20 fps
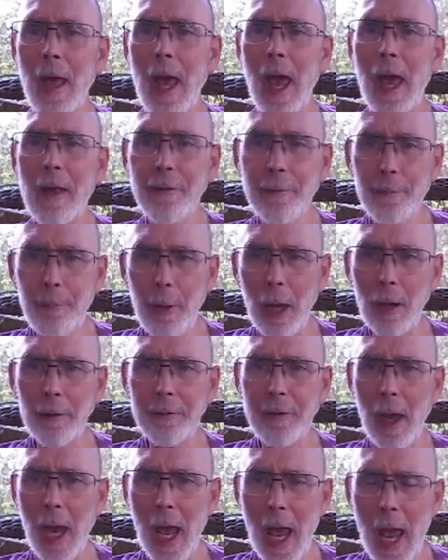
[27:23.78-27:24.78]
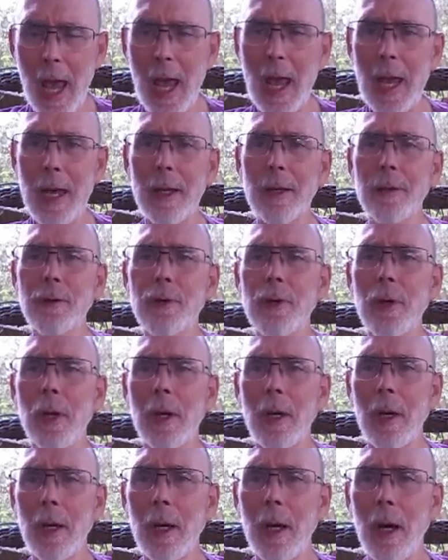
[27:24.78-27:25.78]
has built a hedge
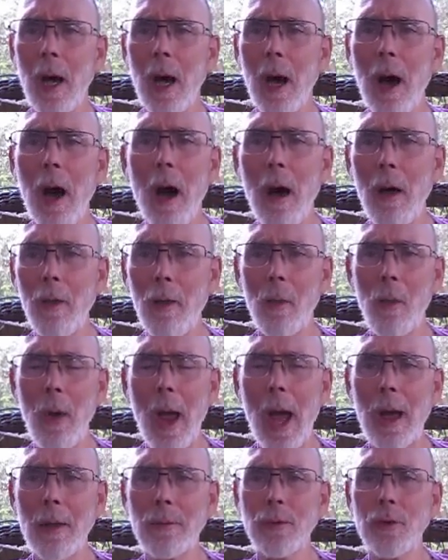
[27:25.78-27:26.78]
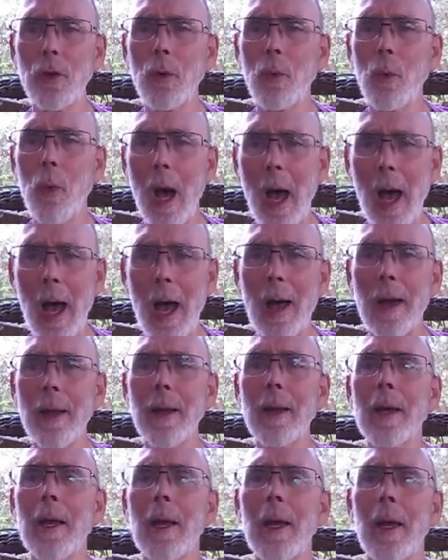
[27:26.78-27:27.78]
all around you.
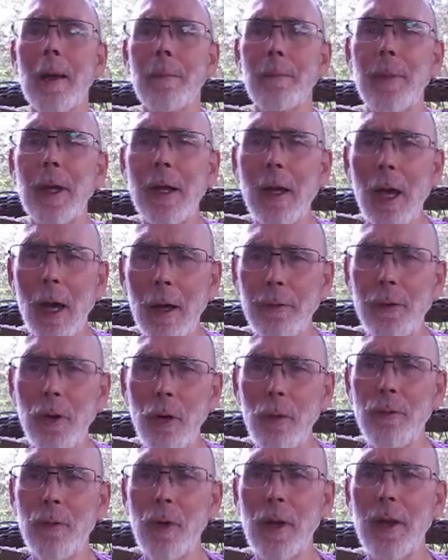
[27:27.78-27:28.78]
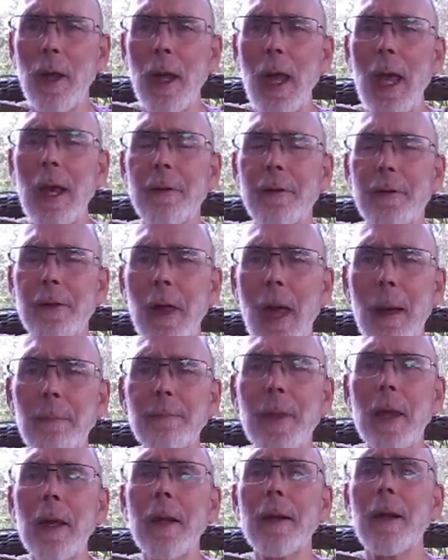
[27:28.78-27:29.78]
Why? Because you
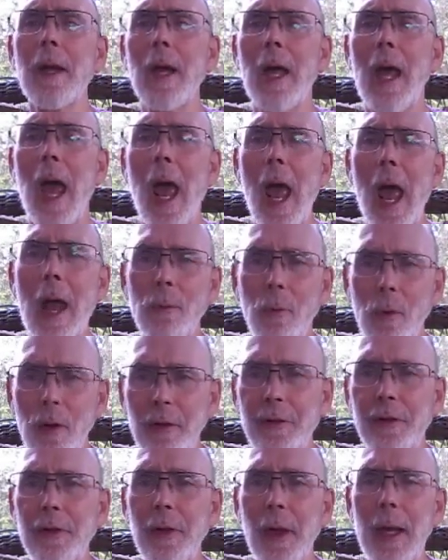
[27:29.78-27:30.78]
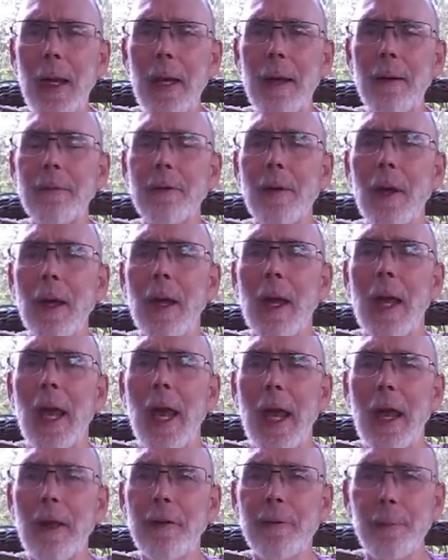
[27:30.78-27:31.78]
accepted and received
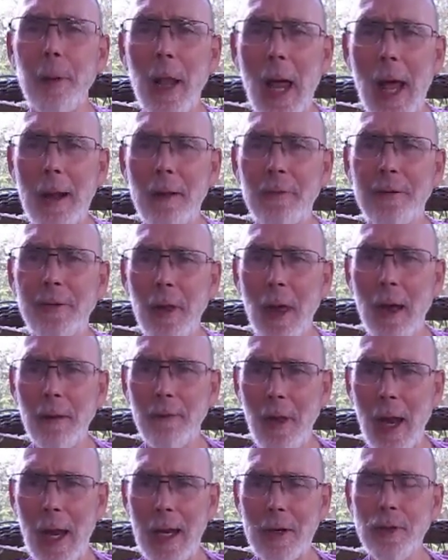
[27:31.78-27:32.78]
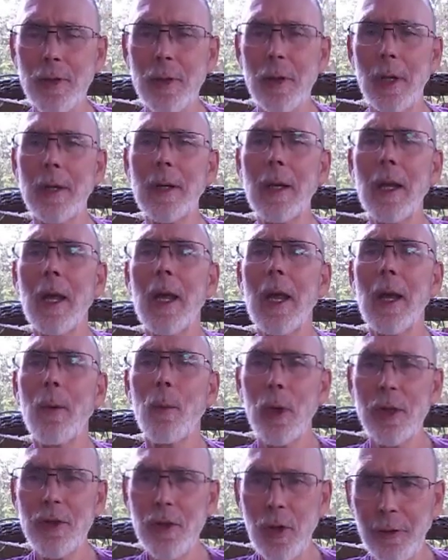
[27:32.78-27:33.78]
his plan of salvation
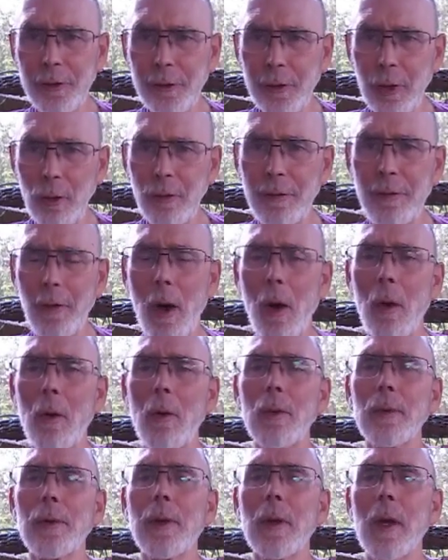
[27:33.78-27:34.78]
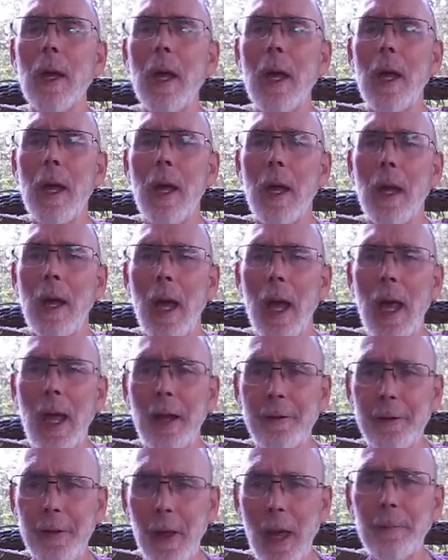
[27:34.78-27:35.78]
which is twofold
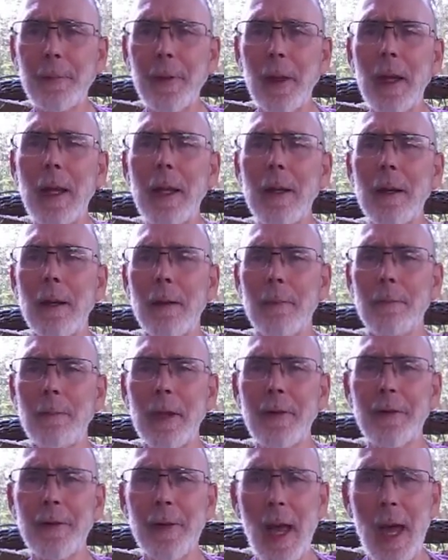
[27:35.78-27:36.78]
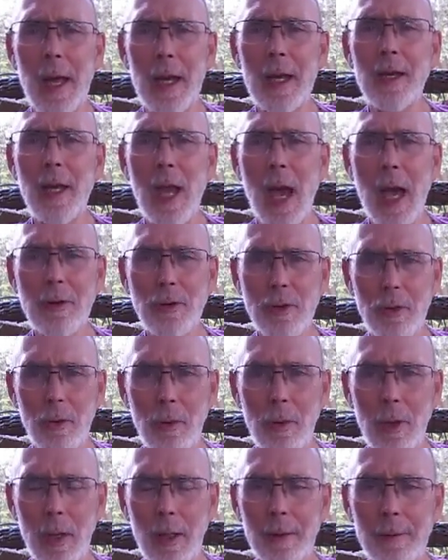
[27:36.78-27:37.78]
accepting Messiah
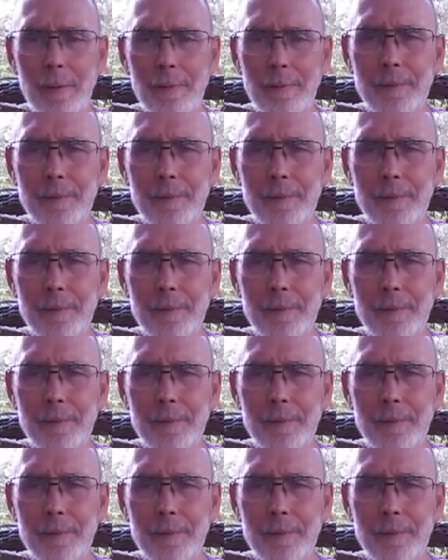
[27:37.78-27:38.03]
Yeshua